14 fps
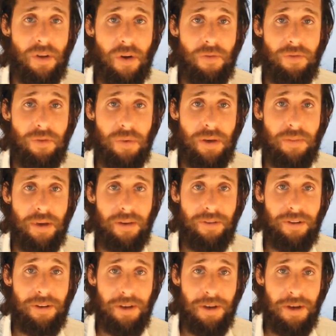hopefully we can be able
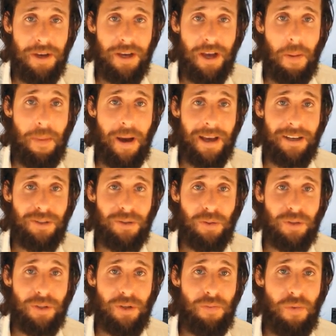to come back and
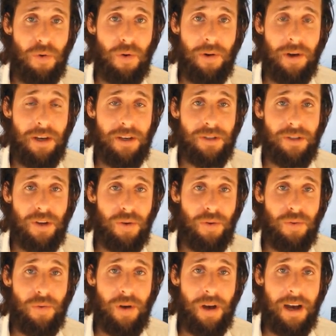talk to you more.
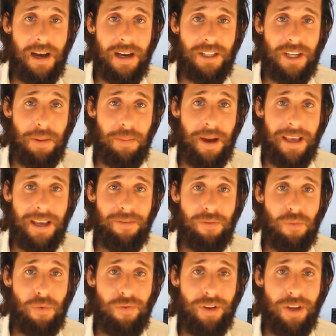So check back in for
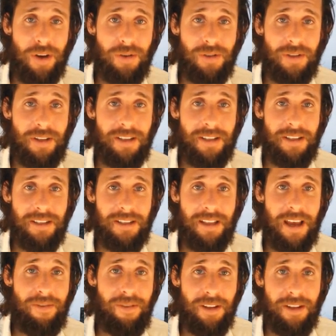more videos. This is
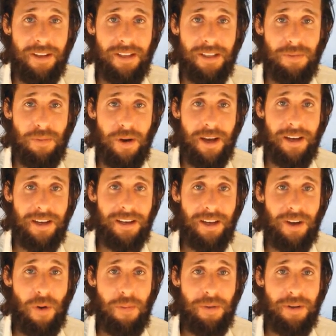David. This is my
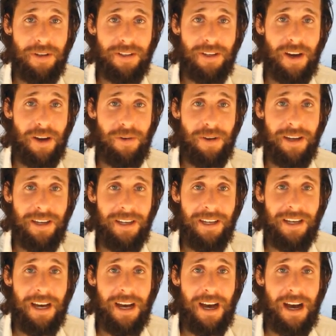equipment diary
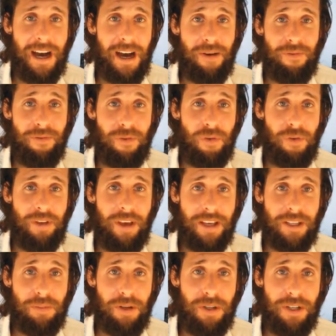for the
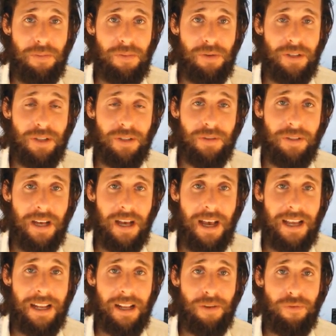expedition in Brazil,
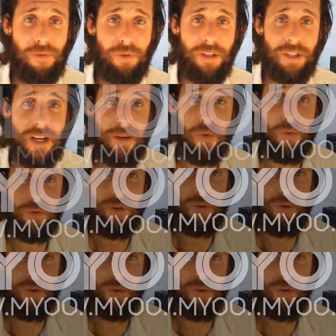and I look forward to sharing more with